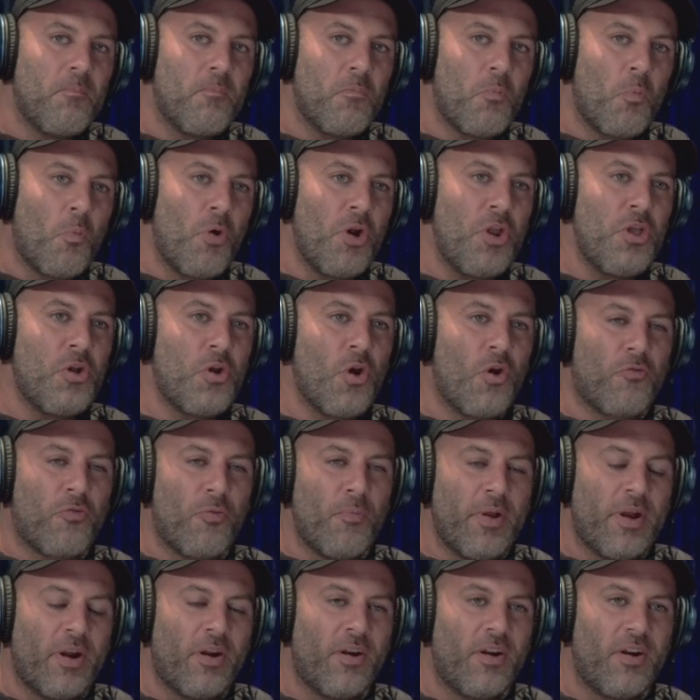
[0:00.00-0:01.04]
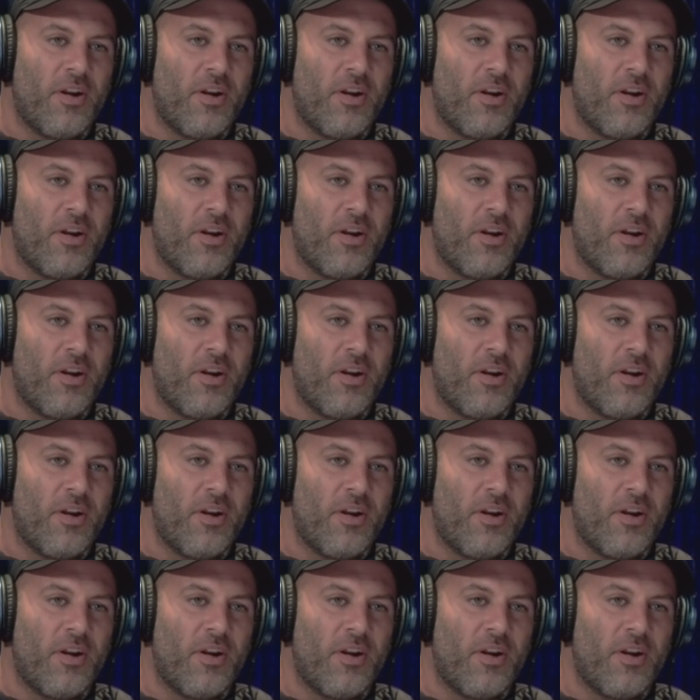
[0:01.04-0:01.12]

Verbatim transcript: Where do you go from here?